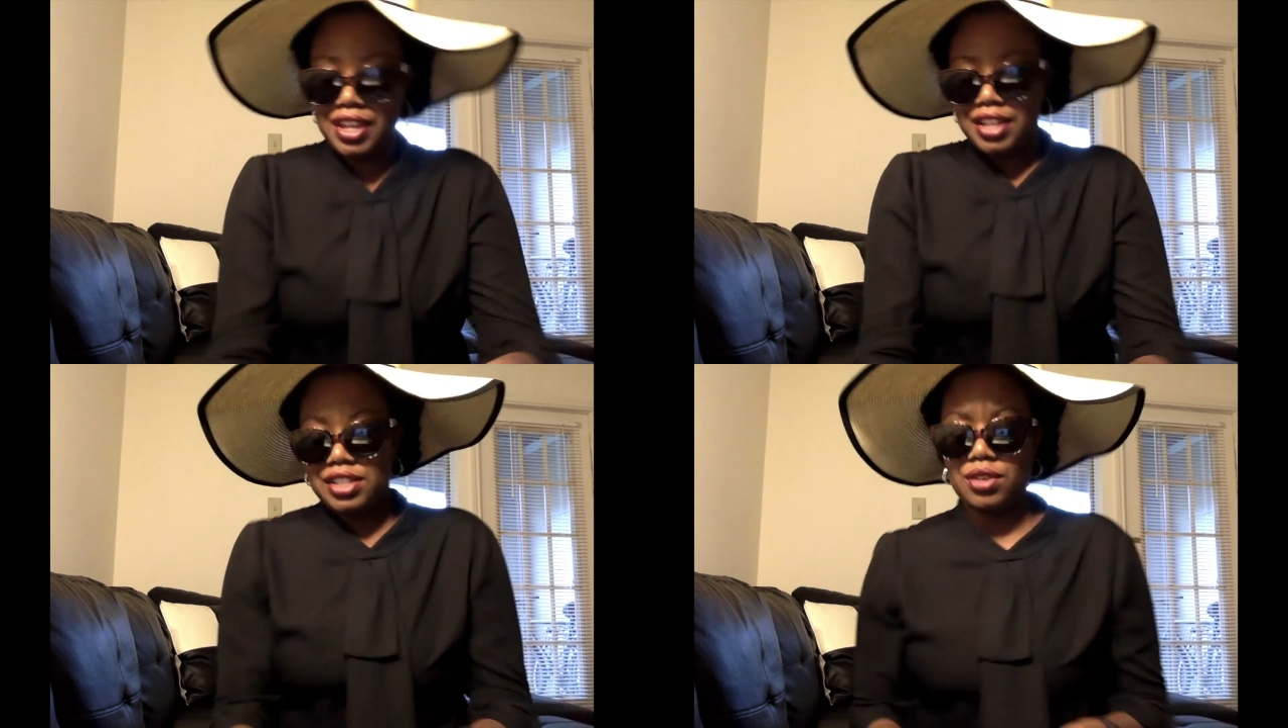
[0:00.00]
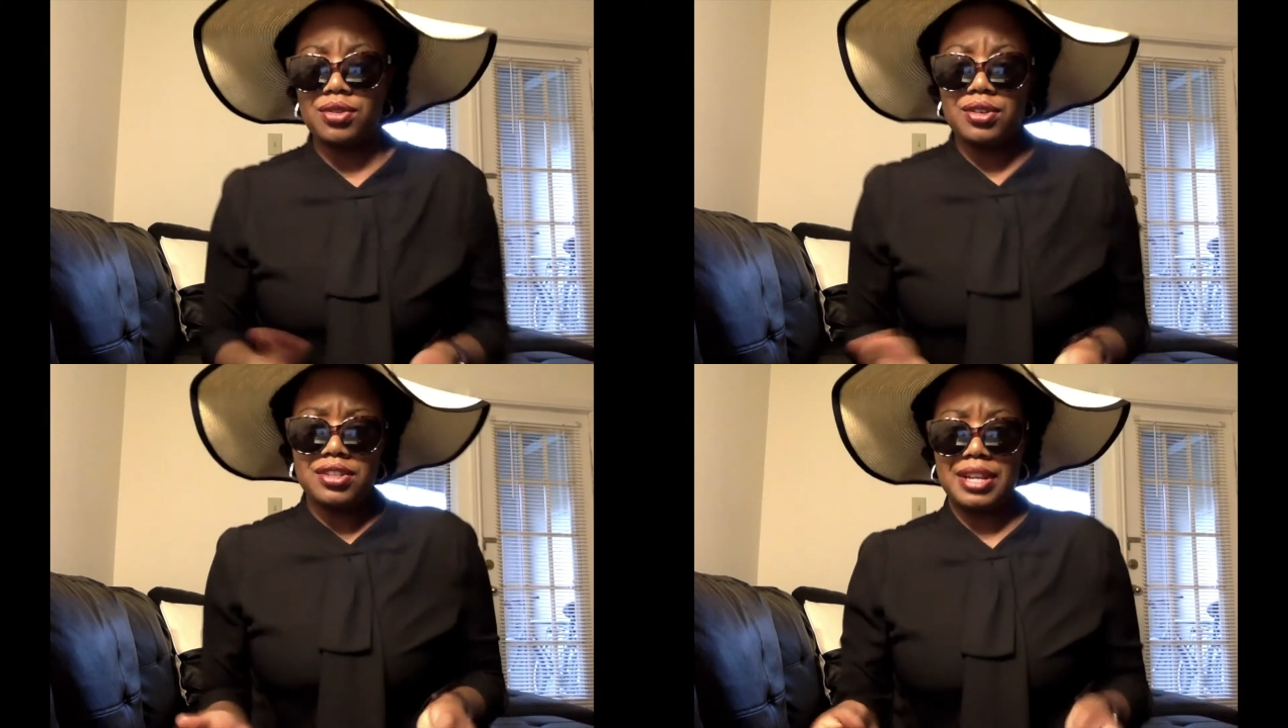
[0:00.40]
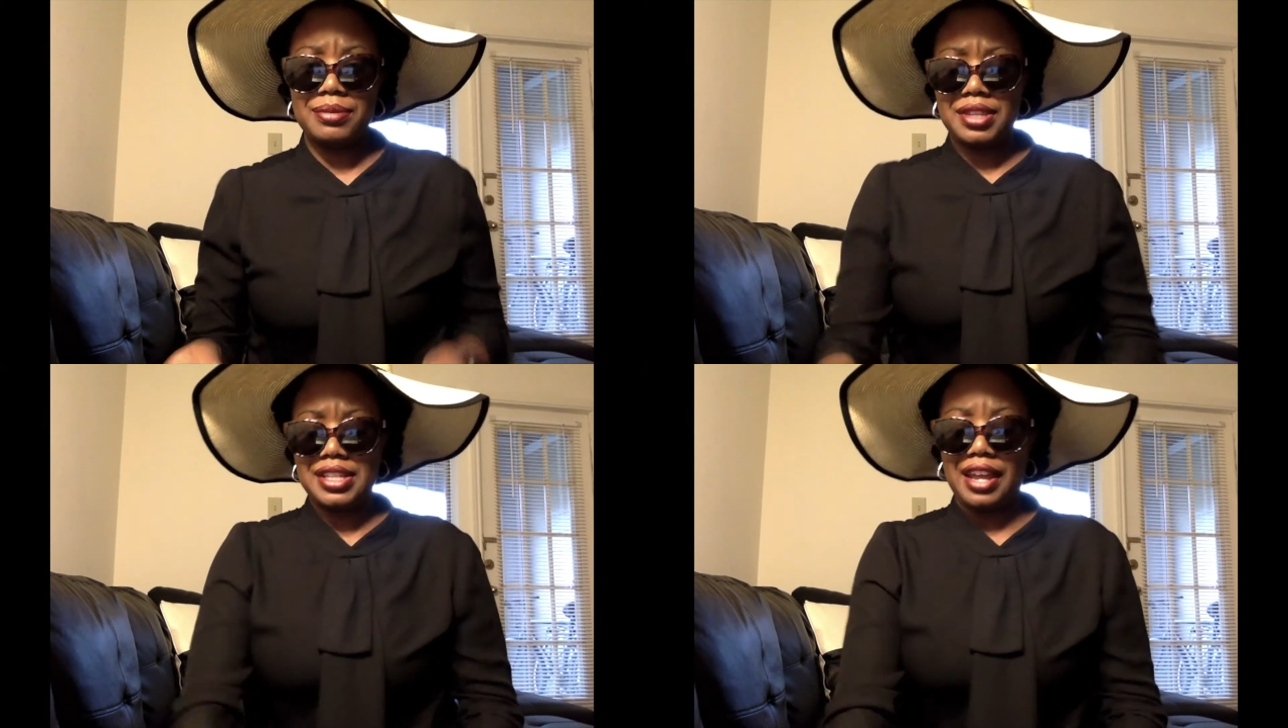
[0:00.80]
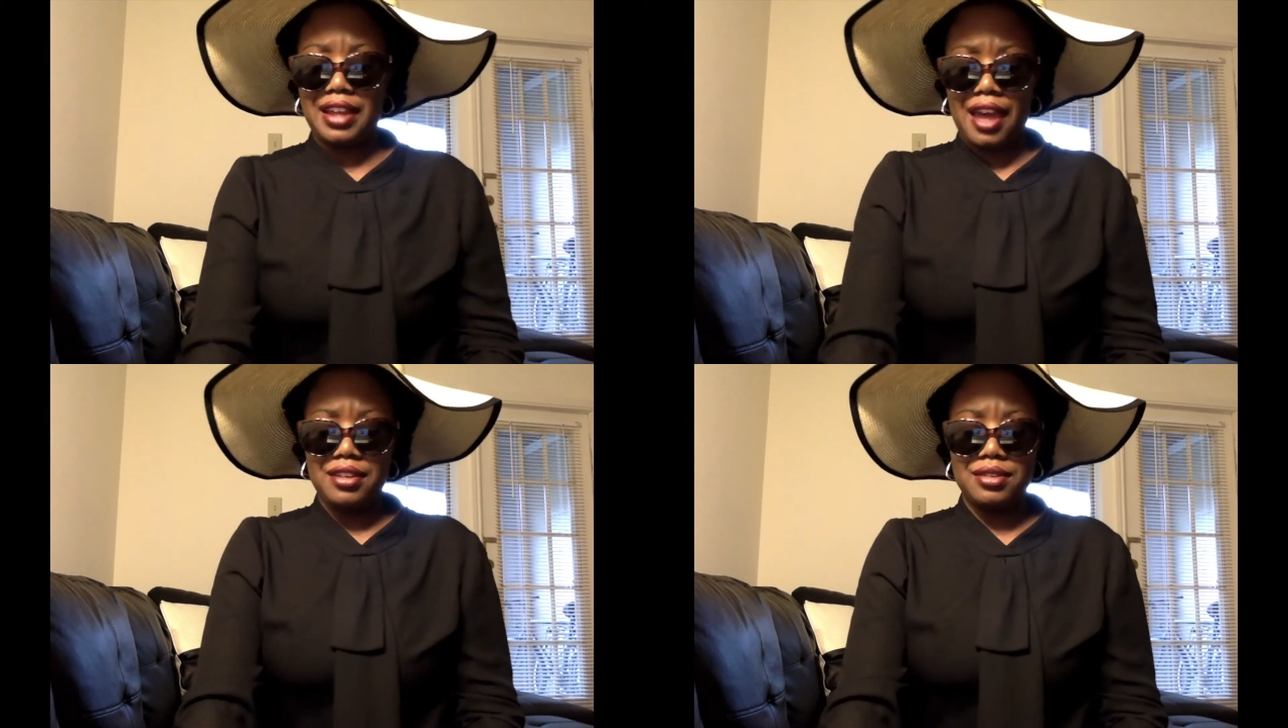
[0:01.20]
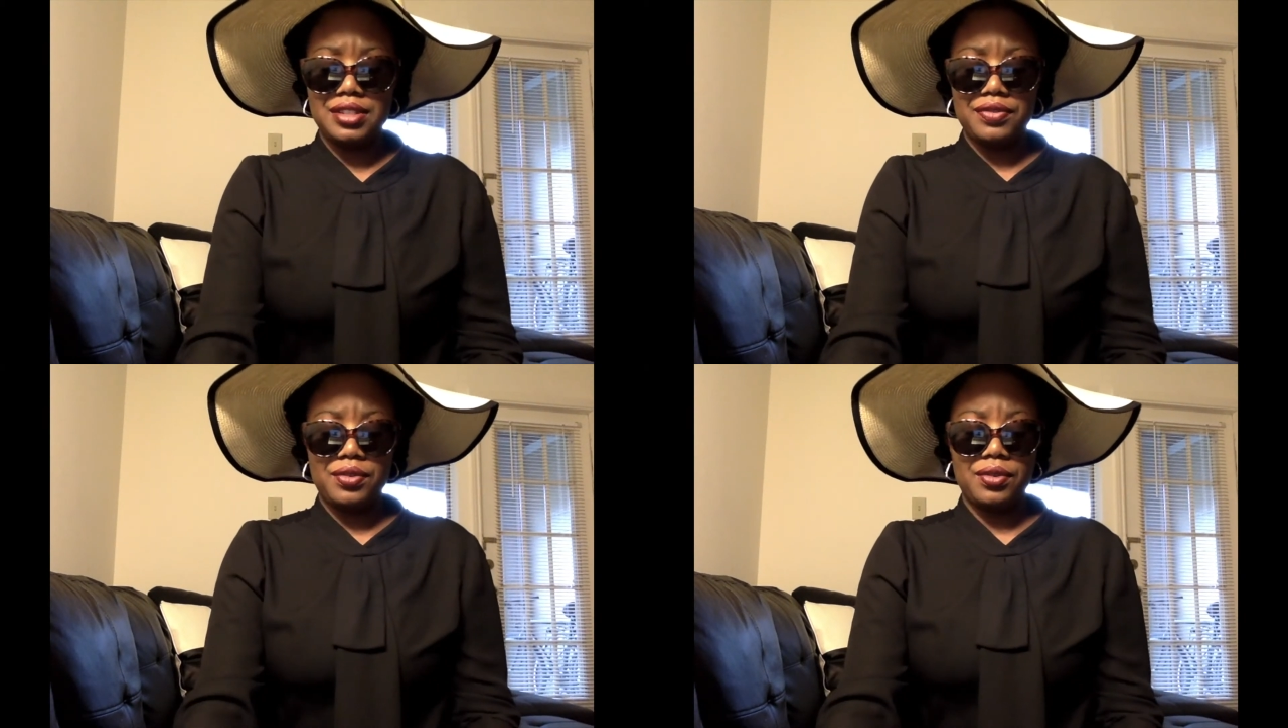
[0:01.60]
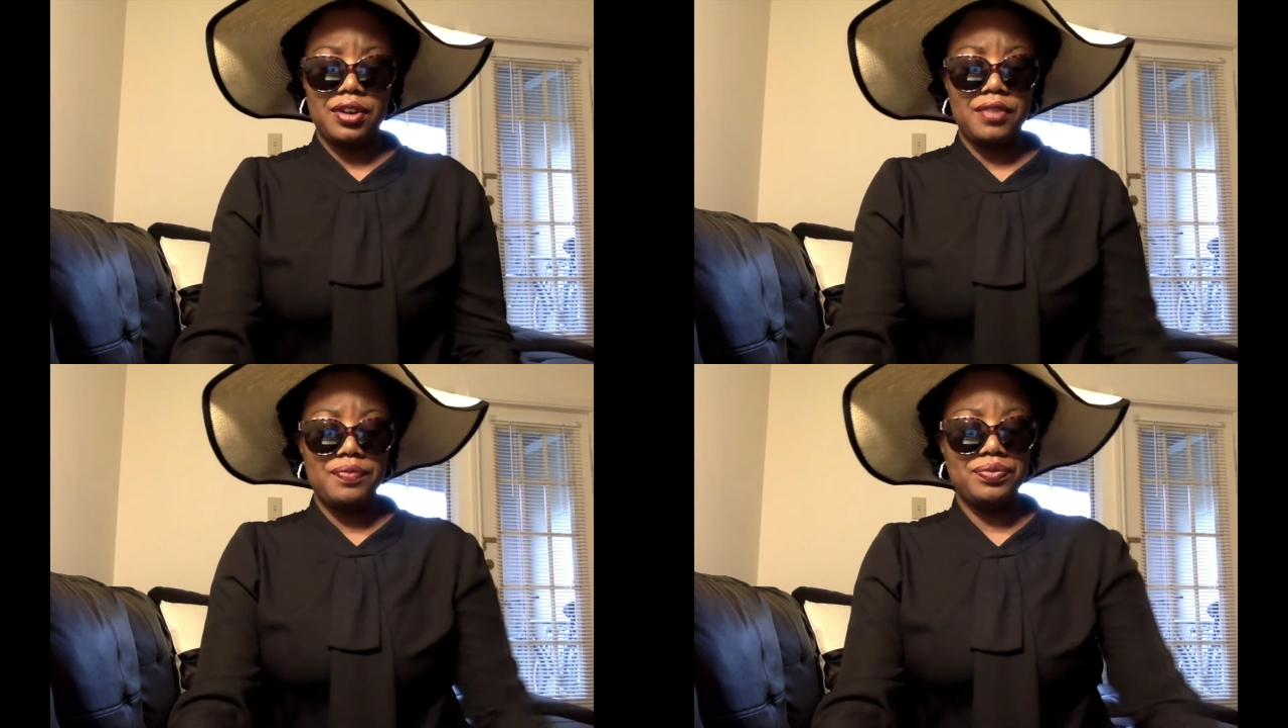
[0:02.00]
So those are the type of things I use it for.